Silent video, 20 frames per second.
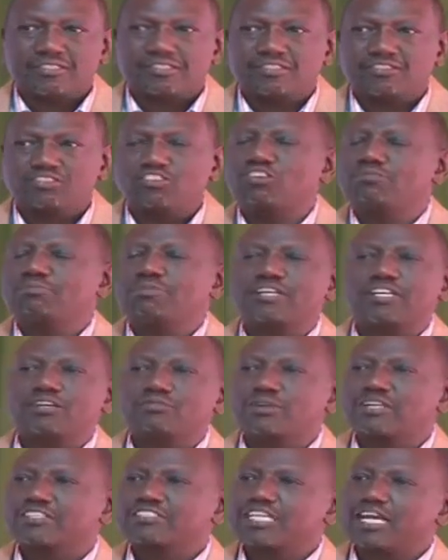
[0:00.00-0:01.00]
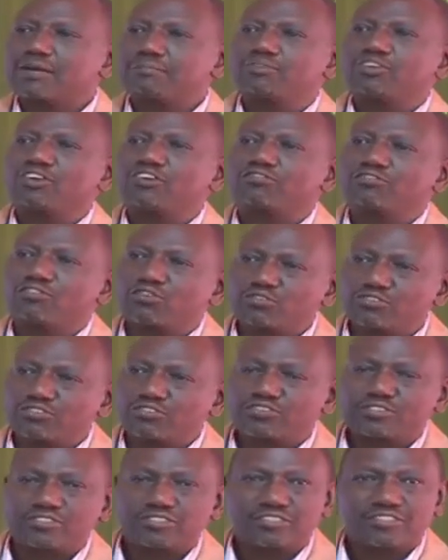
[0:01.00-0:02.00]
Nobody will tap your
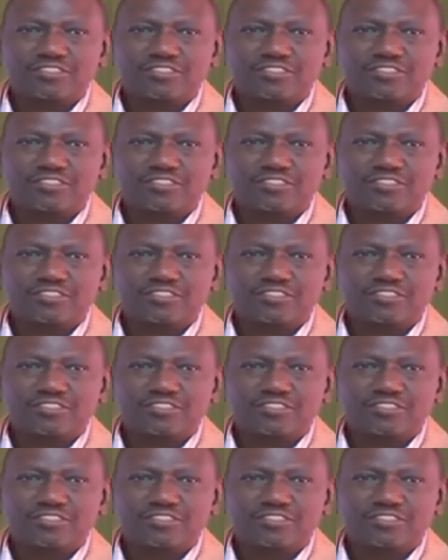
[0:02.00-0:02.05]
phones